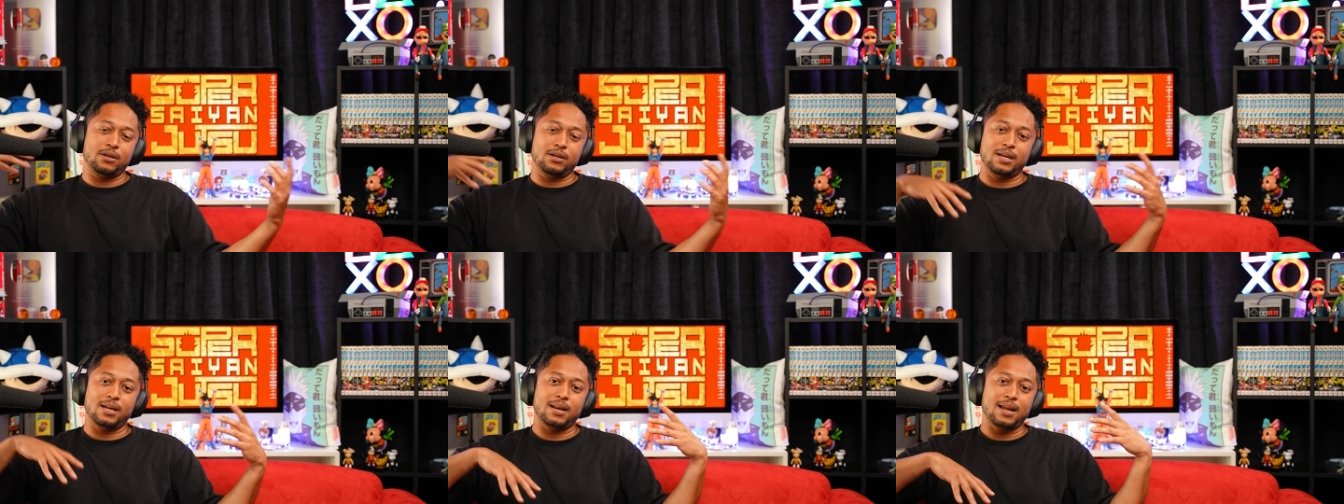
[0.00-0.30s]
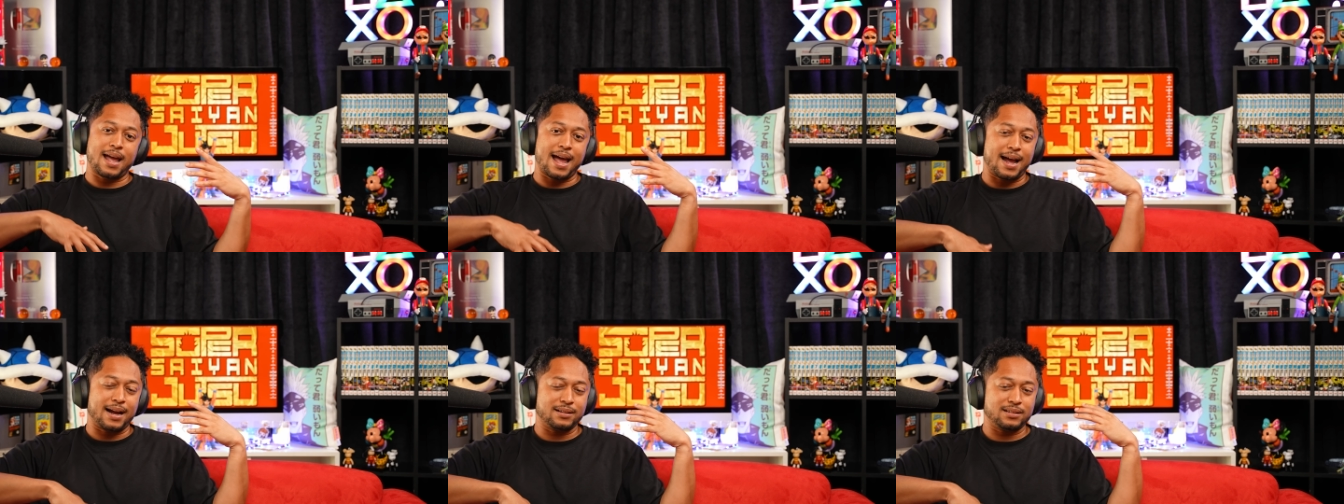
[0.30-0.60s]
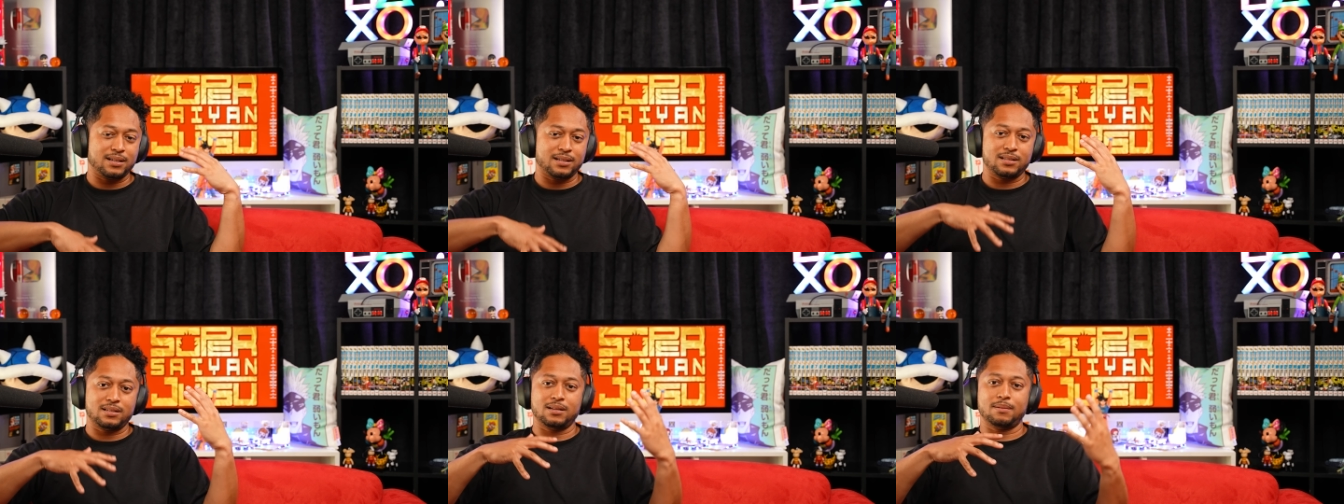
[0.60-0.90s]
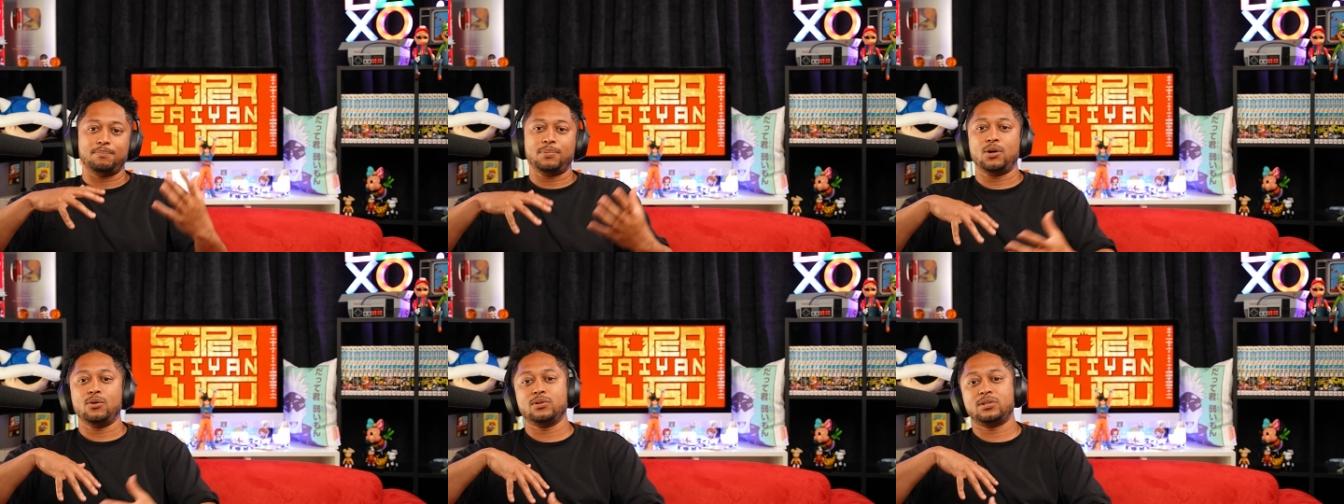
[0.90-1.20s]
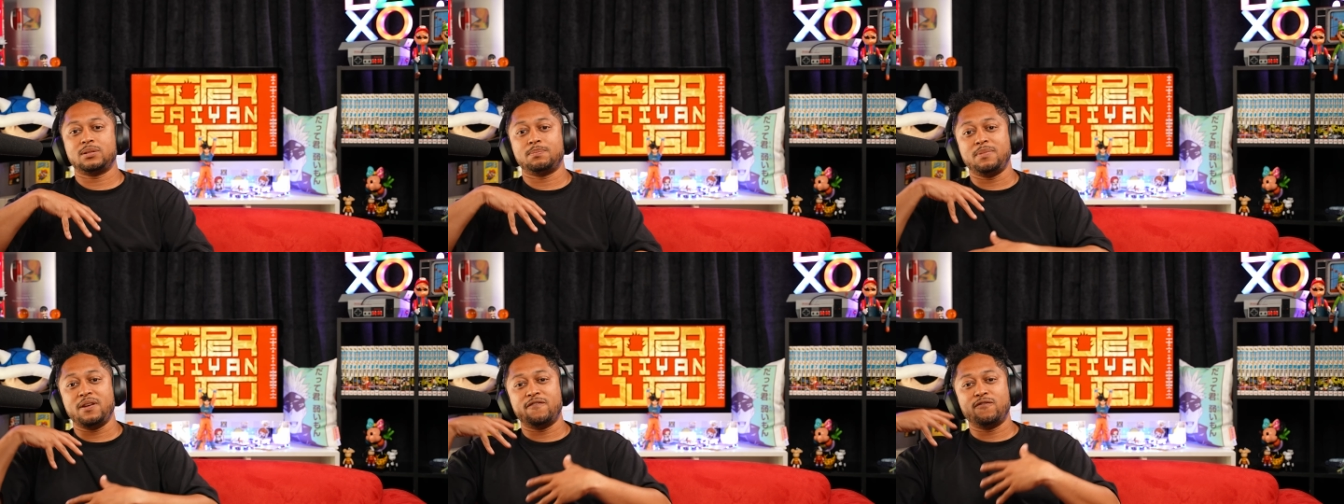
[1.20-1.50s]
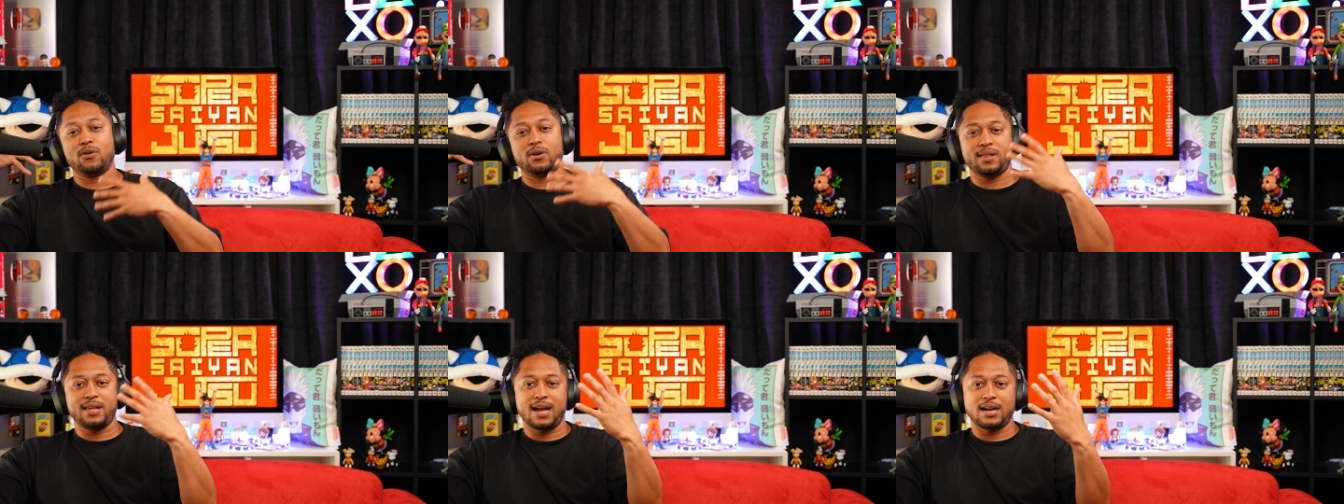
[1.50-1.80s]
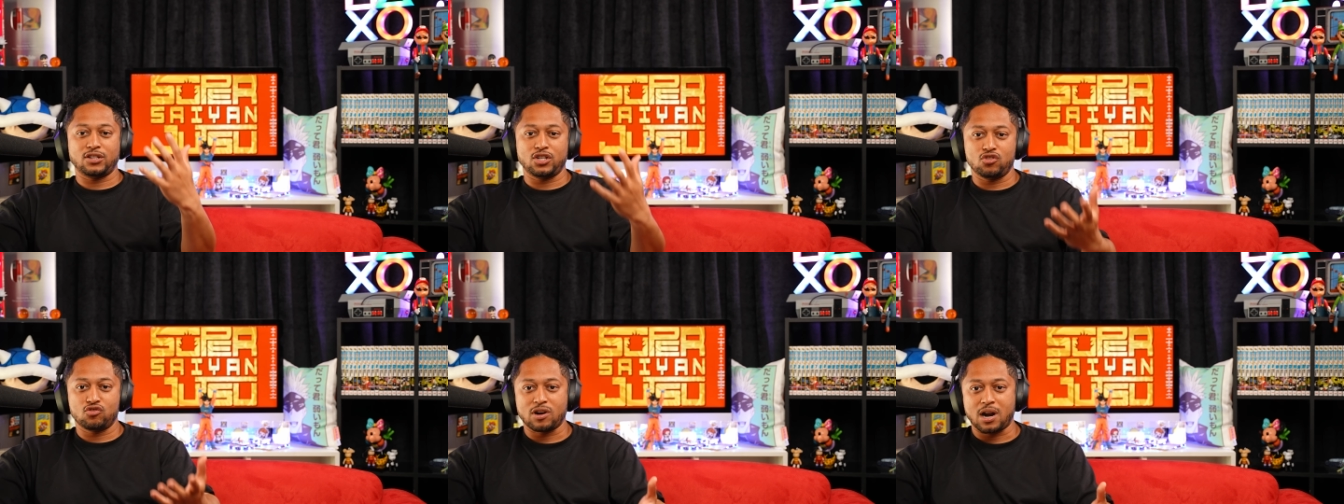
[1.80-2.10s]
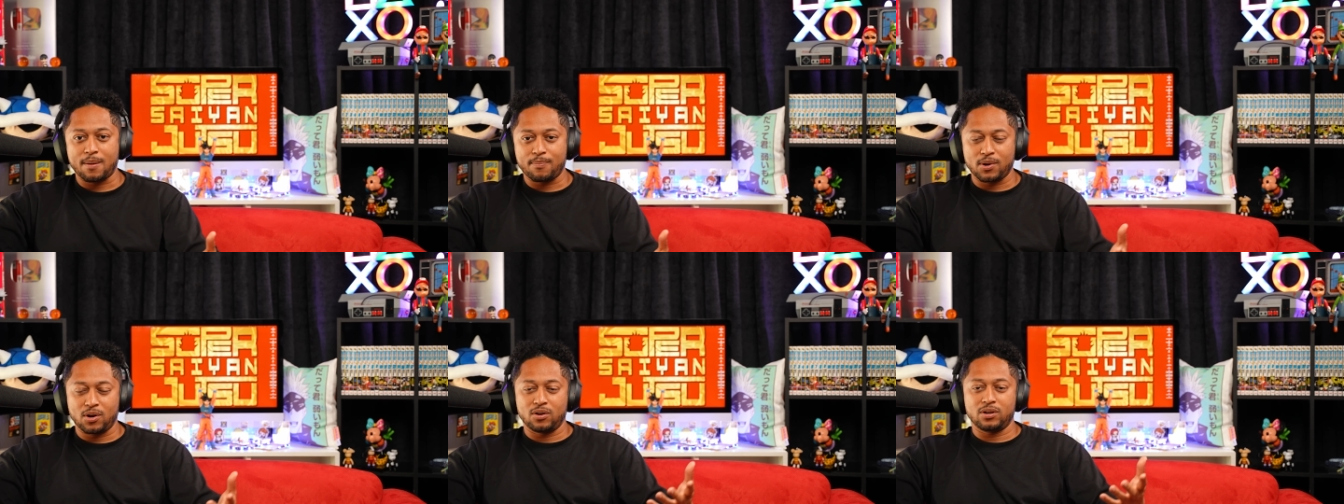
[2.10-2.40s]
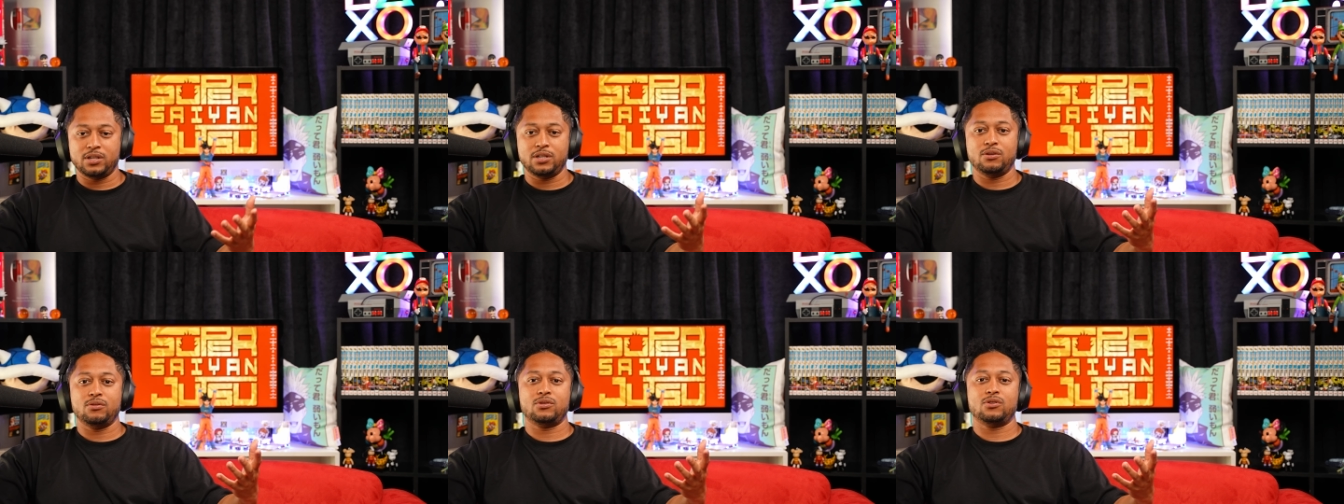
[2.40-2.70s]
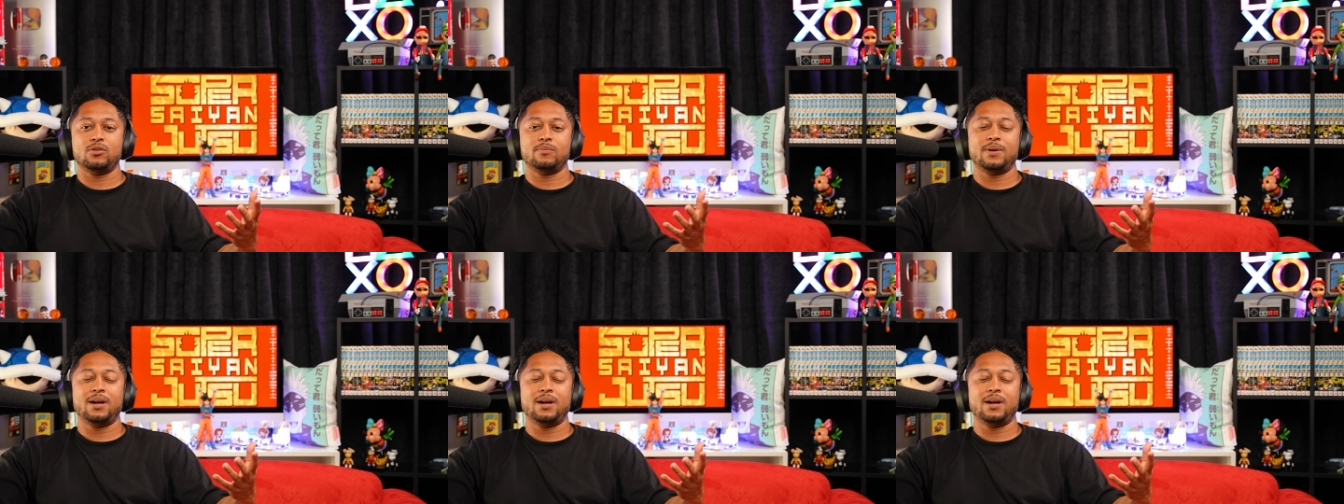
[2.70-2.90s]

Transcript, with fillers: You get access to posts before they actually drop on YouTube.